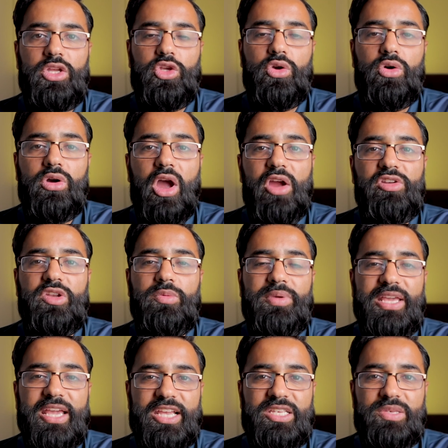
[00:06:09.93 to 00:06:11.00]
You're going to
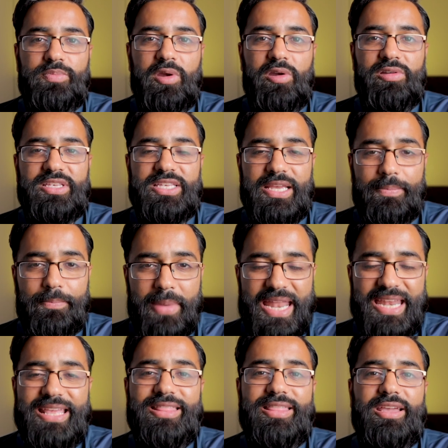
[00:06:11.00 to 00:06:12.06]
be experiencing
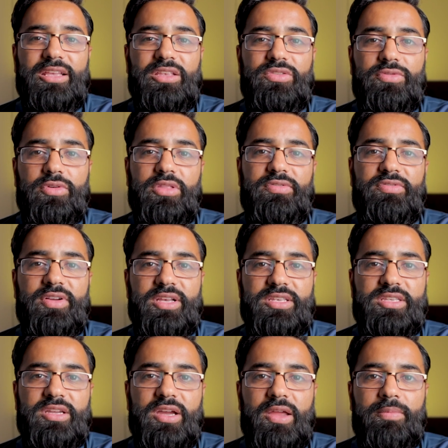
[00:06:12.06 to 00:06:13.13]
many things for the
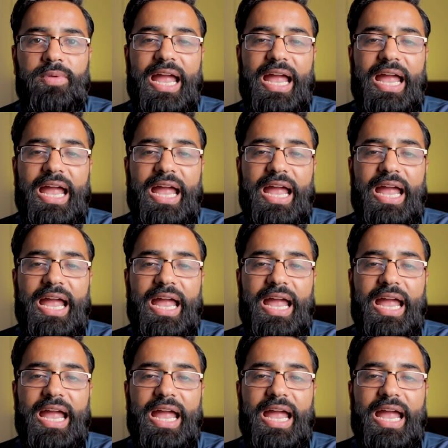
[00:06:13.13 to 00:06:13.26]
first time.